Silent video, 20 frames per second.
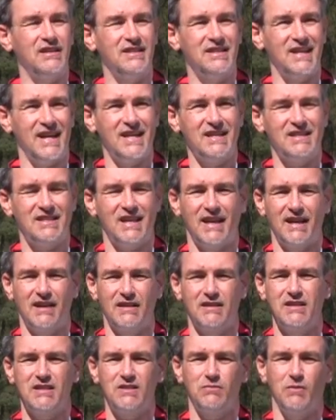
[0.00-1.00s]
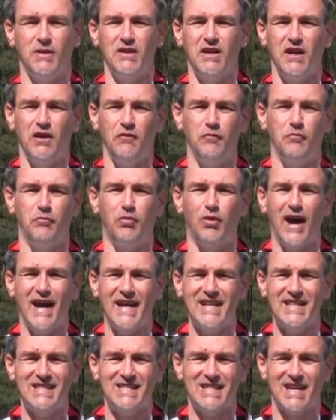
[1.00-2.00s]
on days like this when you have
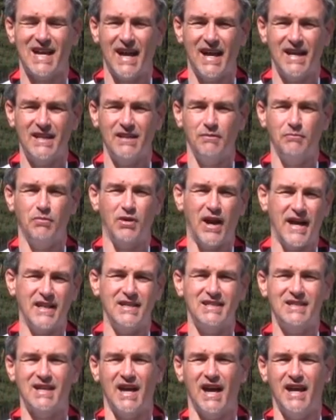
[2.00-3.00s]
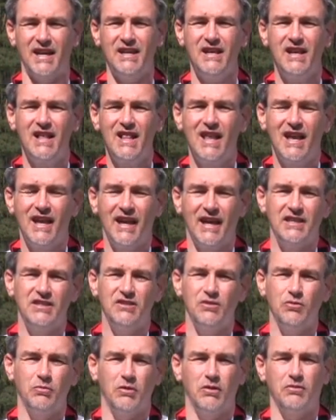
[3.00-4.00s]
bright sun
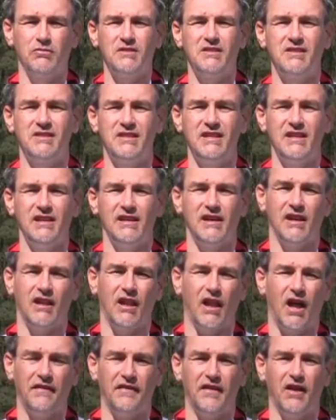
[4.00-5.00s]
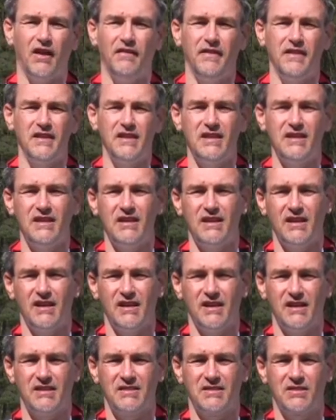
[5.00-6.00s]
and you won't see a lot on
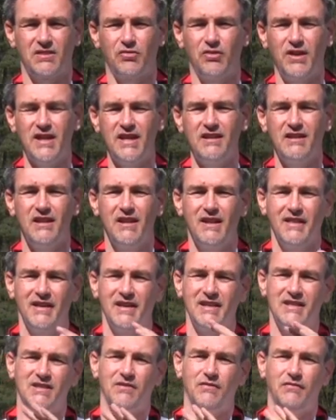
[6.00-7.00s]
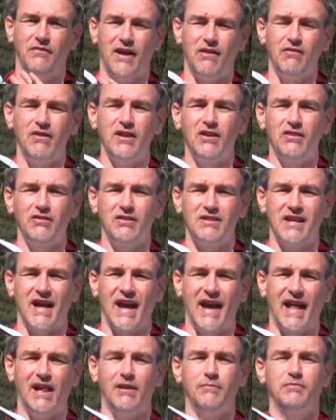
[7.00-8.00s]
the screen, it's a very good
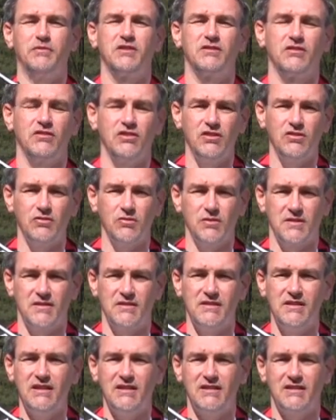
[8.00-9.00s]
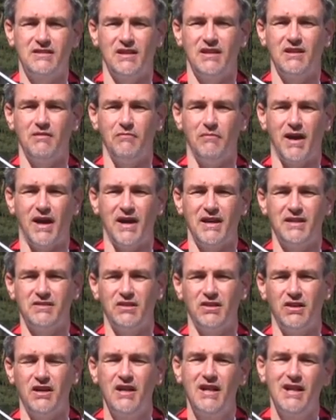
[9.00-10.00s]
help to use the
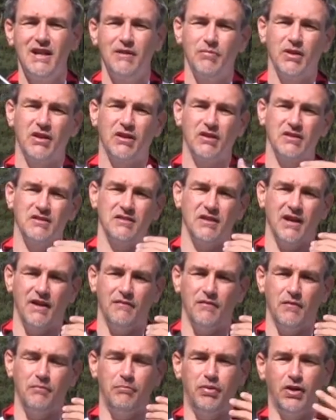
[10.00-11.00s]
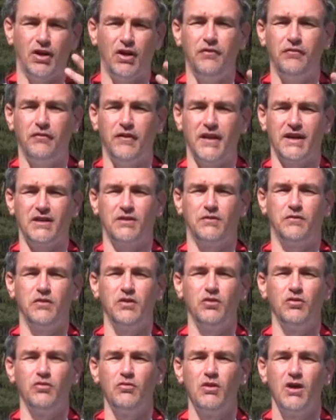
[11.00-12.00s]
Cinemizer because you have a perfect
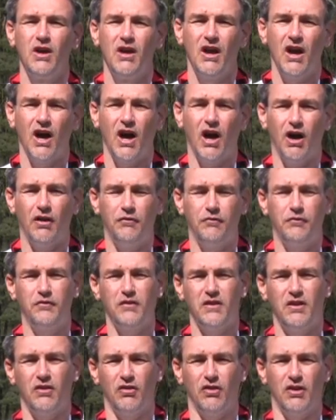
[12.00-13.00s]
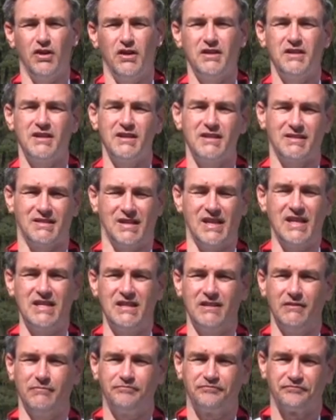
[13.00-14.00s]
view of your
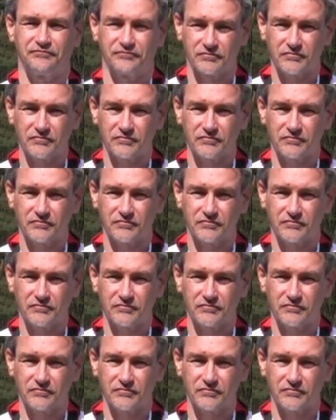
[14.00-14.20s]
scene.